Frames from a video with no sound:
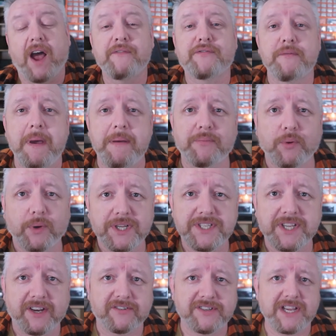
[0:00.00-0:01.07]
I've remembered what the
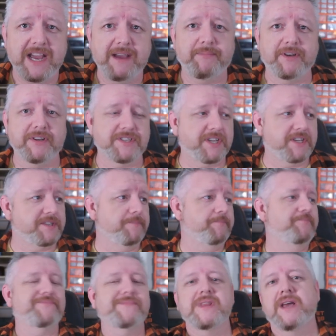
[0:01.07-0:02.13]
secret to happiness is.
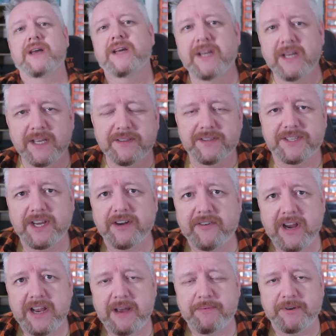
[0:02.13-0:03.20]
The
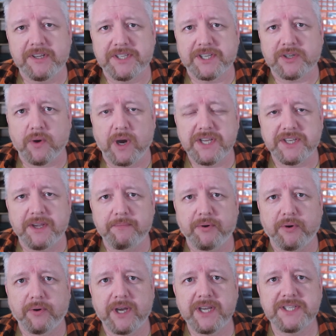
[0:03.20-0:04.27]
secret to happiness is quite
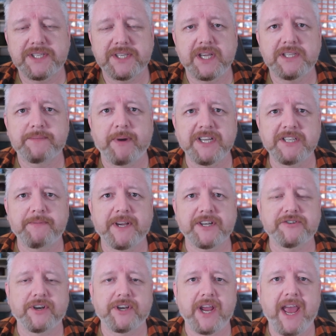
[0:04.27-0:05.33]
simple. Is is paint a
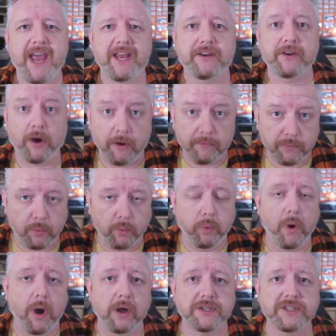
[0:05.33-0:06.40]
picture in your head of
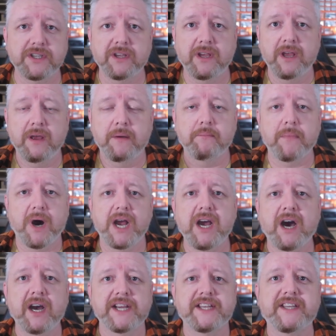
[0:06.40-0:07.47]
what my
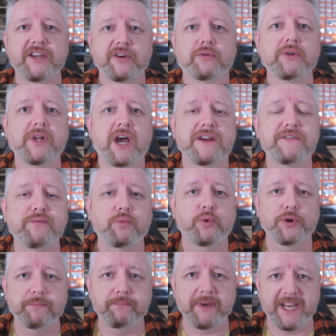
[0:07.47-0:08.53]
ideal life
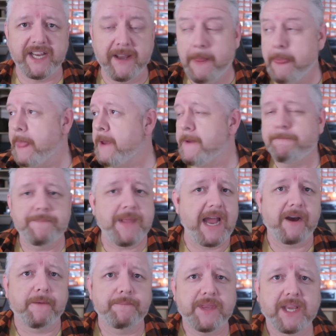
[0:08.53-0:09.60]
would be.
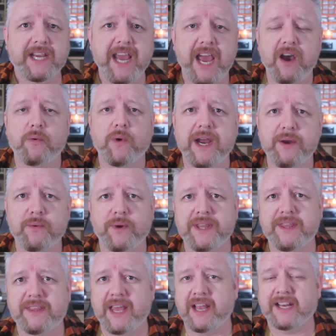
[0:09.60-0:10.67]
Now, get away
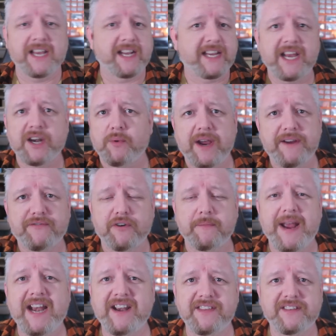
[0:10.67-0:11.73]
with get away
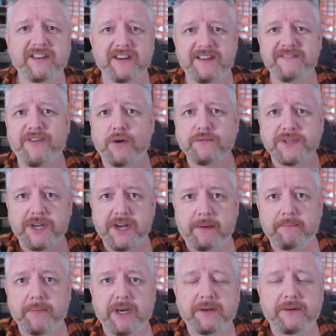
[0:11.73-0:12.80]
from anything that involves a
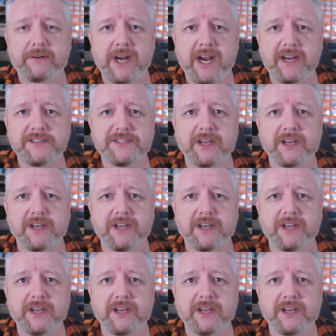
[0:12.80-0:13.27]
number, right?